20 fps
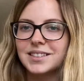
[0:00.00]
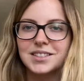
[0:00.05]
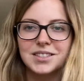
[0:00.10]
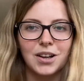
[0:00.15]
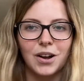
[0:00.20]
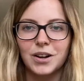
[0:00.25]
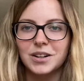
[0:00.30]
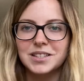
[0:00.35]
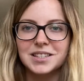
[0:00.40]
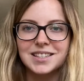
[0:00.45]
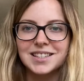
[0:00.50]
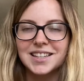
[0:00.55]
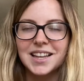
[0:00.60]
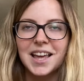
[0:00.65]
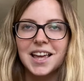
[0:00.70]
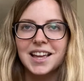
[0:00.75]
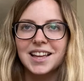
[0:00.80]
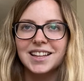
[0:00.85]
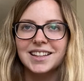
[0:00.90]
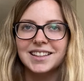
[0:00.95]
talked
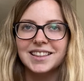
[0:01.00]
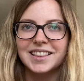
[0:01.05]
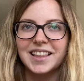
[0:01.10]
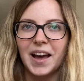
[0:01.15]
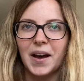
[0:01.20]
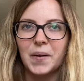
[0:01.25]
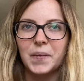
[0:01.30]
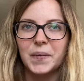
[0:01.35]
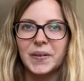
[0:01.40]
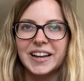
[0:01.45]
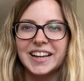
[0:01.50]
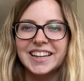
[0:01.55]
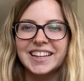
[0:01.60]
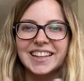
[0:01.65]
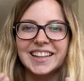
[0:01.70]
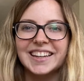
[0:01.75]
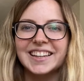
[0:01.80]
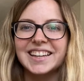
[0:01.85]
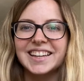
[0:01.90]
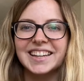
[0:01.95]
that way
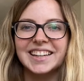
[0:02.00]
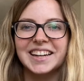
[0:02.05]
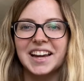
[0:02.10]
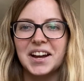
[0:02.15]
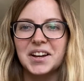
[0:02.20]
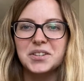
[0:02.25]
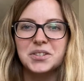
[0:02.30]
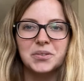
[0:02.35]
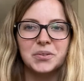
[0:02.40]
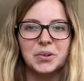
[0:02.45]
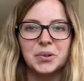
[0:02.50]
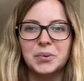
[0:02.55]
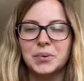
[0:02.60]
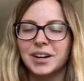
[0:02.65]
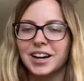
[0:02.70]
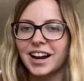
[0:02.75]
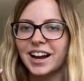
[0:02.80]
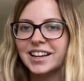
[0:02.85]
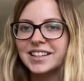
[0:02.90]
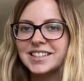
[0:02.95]
like in high school where
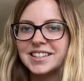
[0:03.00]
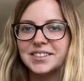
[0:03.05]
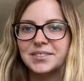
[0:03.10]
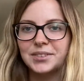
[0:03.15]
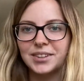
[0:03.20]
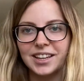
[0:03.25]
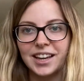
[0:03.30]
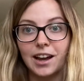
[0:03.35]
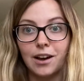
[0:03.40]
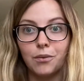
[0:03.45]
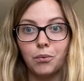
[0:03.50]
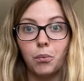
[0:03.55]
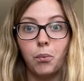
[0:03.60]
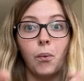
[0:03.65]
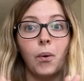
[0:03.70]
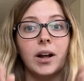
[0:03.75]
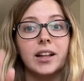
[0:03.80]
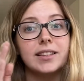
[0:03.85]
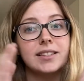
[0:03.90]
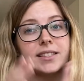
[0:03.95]
I didn't really have
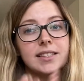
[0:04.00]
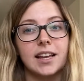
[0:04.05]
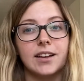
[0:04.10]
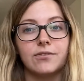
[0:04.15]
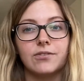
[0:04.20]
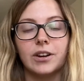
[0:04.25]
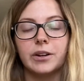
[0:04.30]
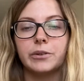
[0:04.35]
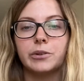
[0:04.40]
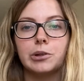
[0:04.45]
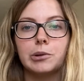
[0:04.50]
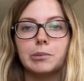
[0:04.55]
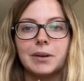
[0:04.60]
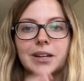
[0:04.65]
one set friend group.